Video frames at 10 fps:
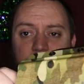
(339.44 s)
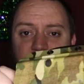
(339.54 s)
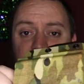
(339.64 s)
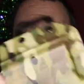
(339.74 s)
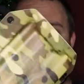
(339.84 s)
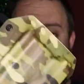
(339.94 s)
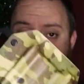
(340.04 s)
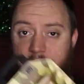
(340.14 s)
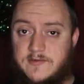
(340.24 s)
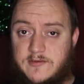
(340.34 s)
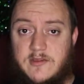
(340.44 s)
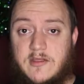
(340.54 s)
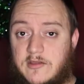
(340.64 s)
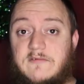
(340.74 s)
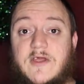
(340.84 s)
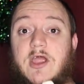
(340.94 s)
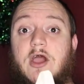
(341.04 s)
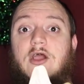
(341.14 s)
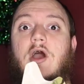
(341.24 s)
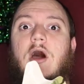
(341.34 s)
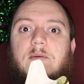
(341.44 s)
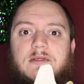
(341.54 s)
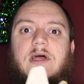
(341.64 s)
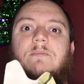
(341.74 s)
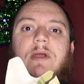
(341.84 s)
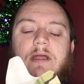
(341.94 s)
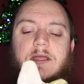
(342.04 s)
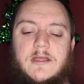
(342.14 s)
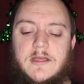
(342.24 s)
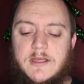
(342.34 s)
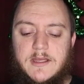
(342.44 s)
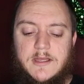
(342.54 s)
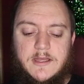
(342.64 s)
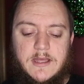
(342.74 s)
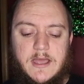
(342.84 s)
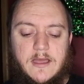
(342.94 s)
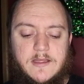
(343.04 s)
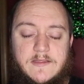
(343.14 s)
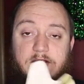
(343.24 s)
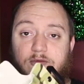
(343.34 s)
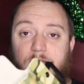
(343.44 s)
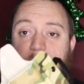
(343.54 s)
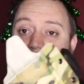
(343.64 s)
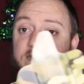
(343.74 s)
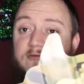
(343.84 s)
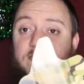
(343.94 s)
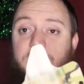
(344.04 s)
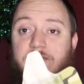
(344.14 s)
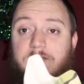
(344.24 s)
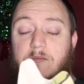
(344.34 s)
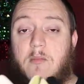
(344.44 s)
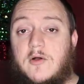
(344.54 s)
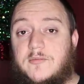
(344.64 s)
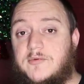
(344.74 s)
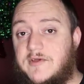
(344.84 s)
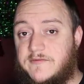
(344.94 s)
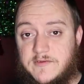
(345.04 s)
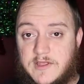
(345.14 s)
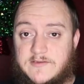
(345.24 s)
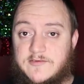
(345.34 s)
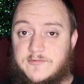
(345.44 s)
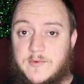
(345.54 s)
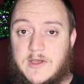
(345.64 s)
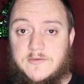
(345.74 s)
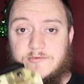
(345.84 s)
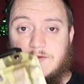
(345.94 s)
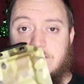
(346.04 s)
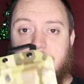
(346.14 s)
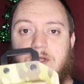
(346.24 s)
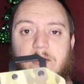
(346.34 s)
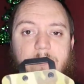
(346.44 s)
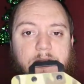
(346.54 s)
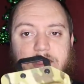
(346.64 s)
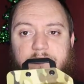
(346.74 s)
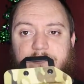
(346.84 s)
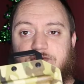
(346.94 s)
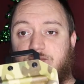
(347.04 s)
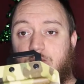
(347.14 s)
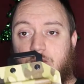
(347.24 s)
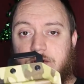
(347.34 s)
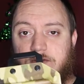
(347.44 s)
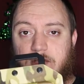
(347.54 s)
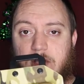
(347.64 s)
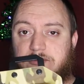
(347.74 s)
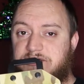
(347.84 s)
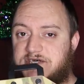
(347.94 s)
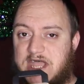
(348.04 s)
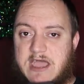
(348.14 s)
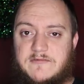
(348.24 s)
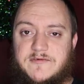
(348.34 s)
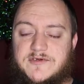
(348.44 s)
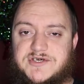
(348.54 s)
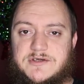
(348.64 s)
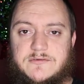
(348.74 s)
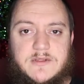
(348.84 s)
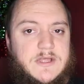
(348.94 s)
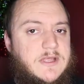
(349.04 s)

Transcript: shield, a very uncommon light bearing. And they do make it for multiple different lights as well. So the PL Mini is just one of the options they have for the shield.